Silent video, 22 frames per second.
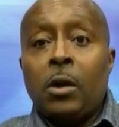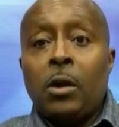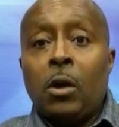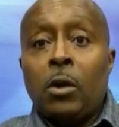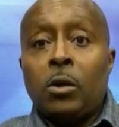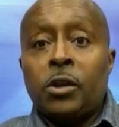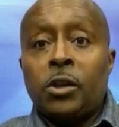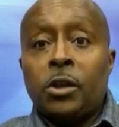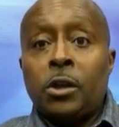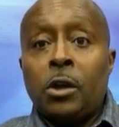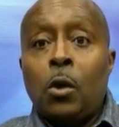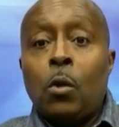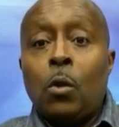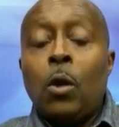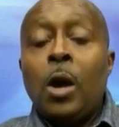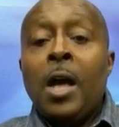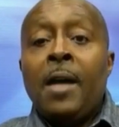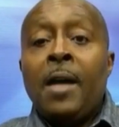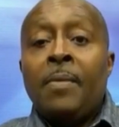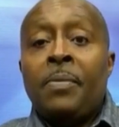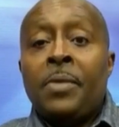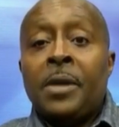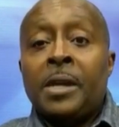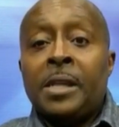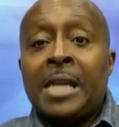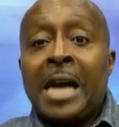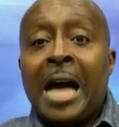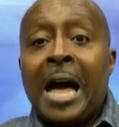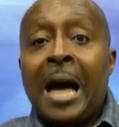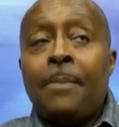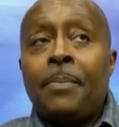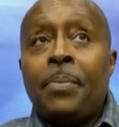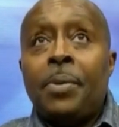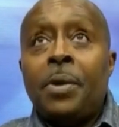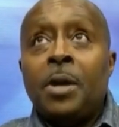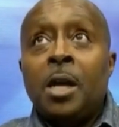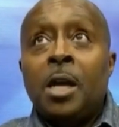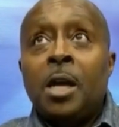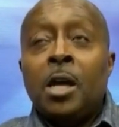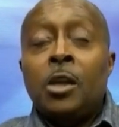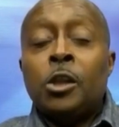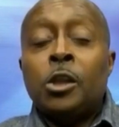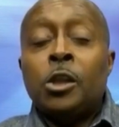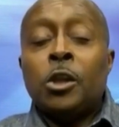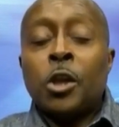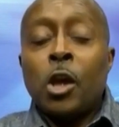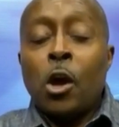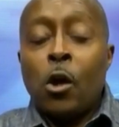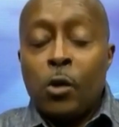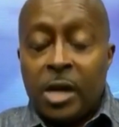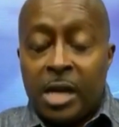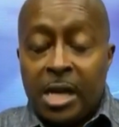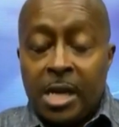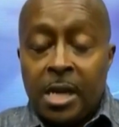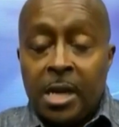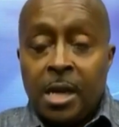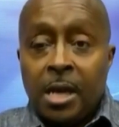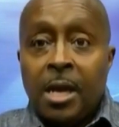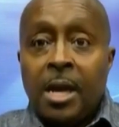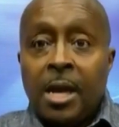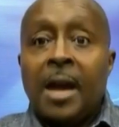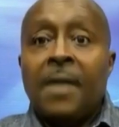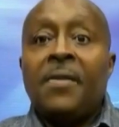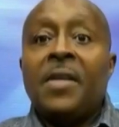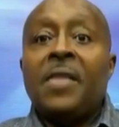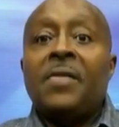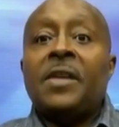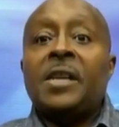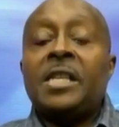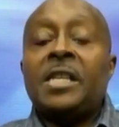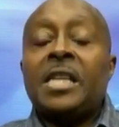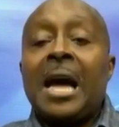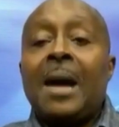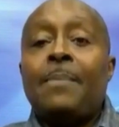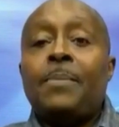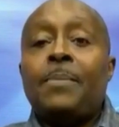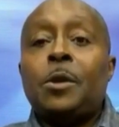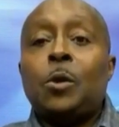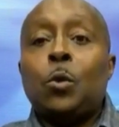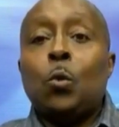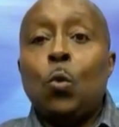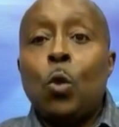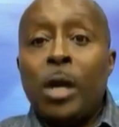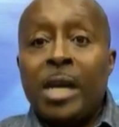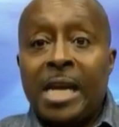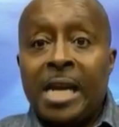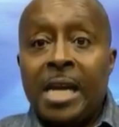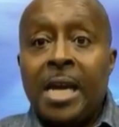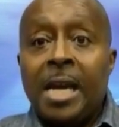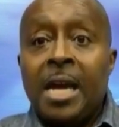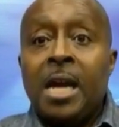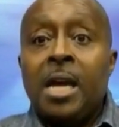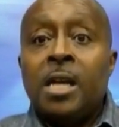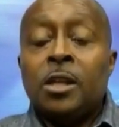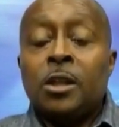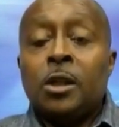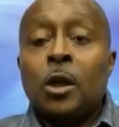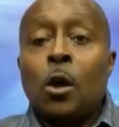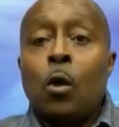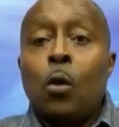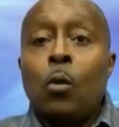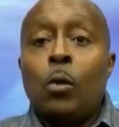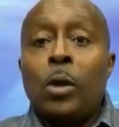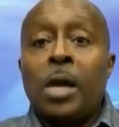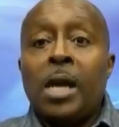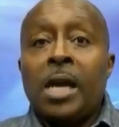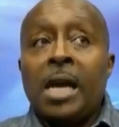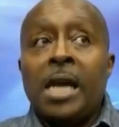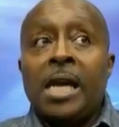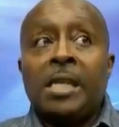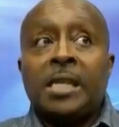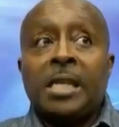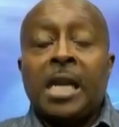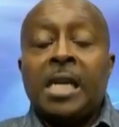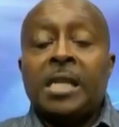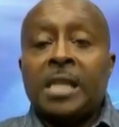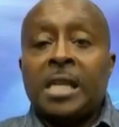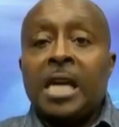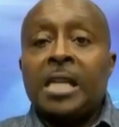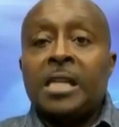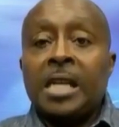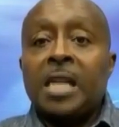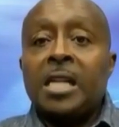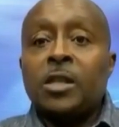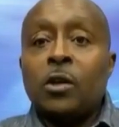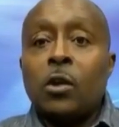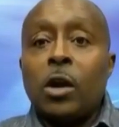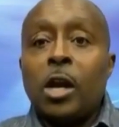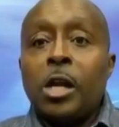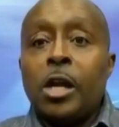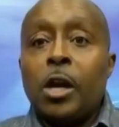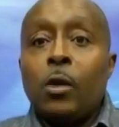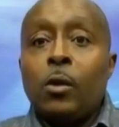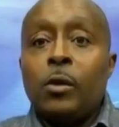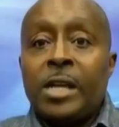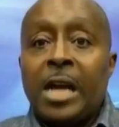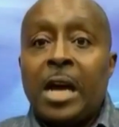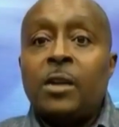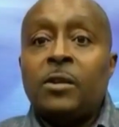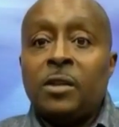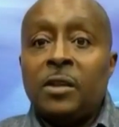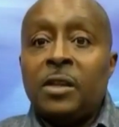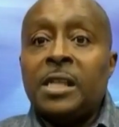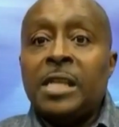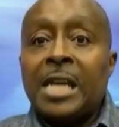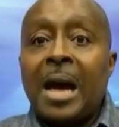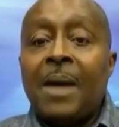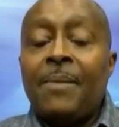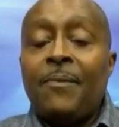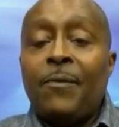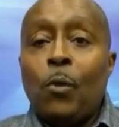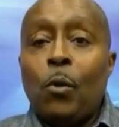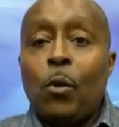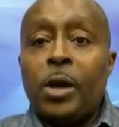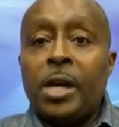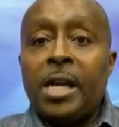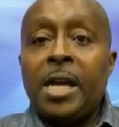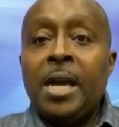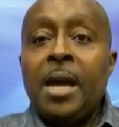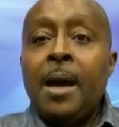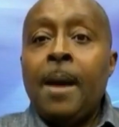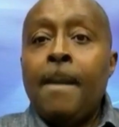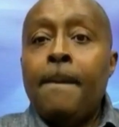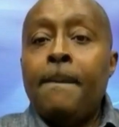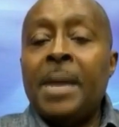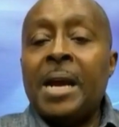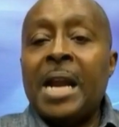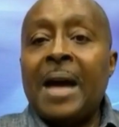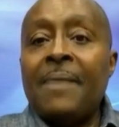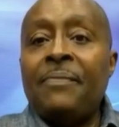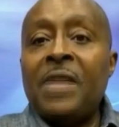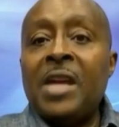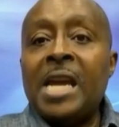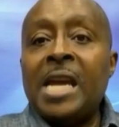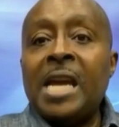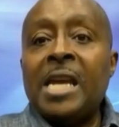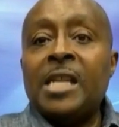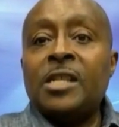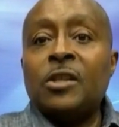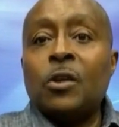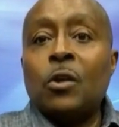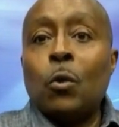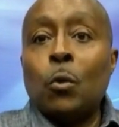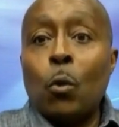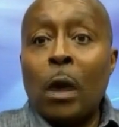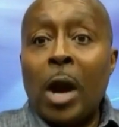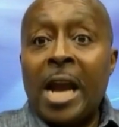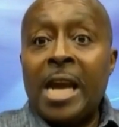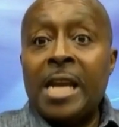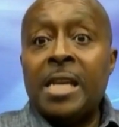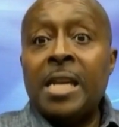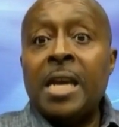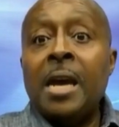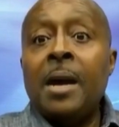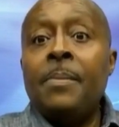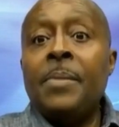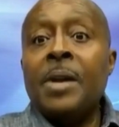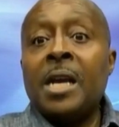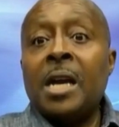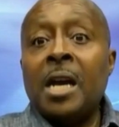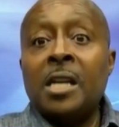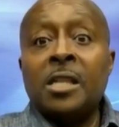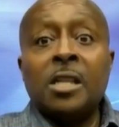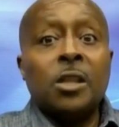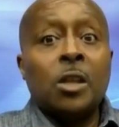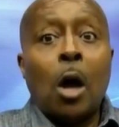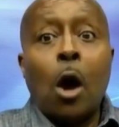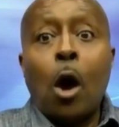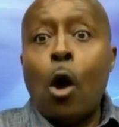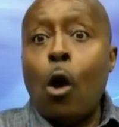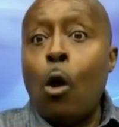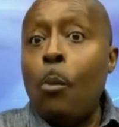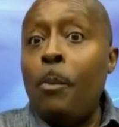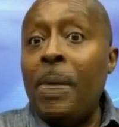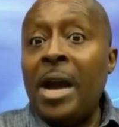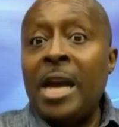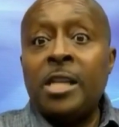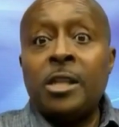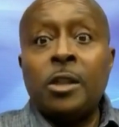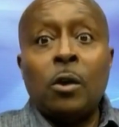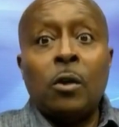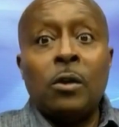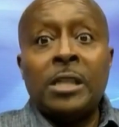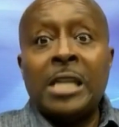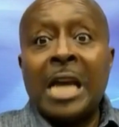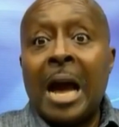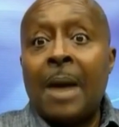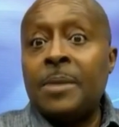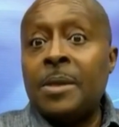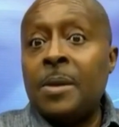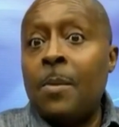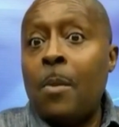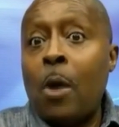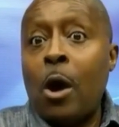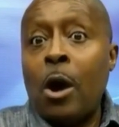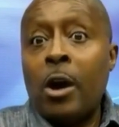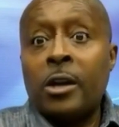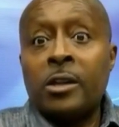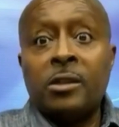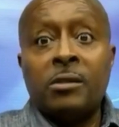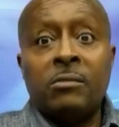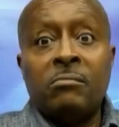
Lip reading: or so, the top 30 and then the top 20. So it's going to narrow down to the top 40, but I think it's great because it's all based on times and marks.